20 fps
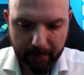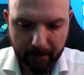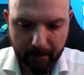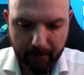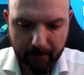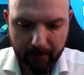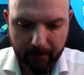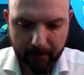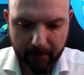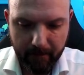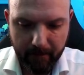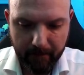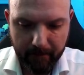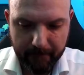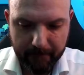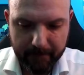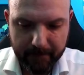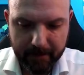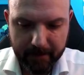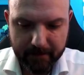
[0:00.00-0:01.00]
Uh-huh,
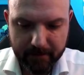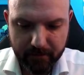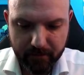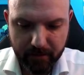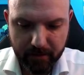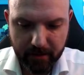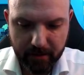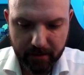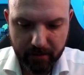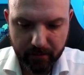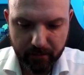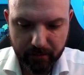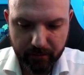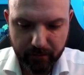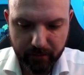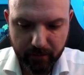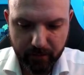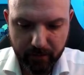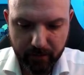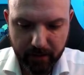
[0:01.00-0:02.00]
that's really
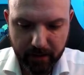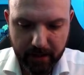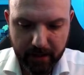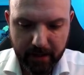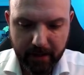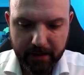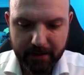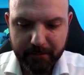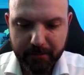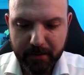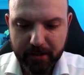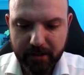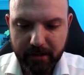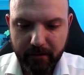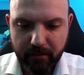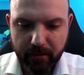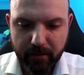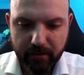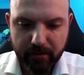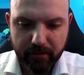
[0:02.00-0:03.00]
useful. Especially
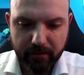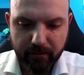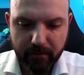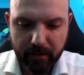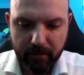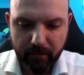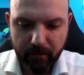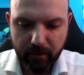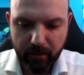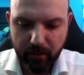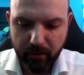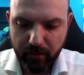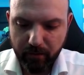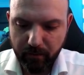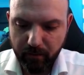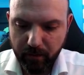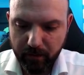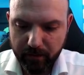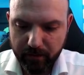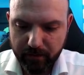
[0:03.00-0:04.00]
when you
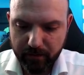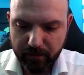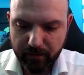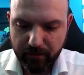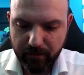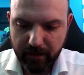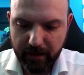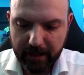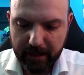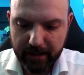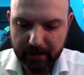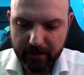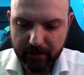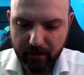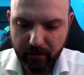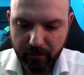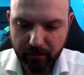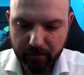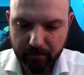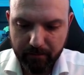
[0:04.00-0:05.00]
want to create
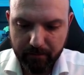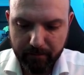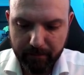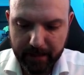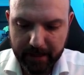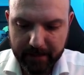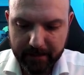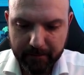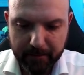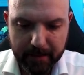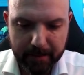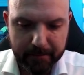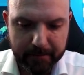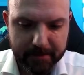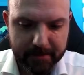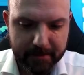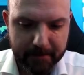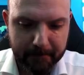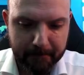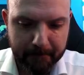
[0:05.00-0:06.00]
note mind maps.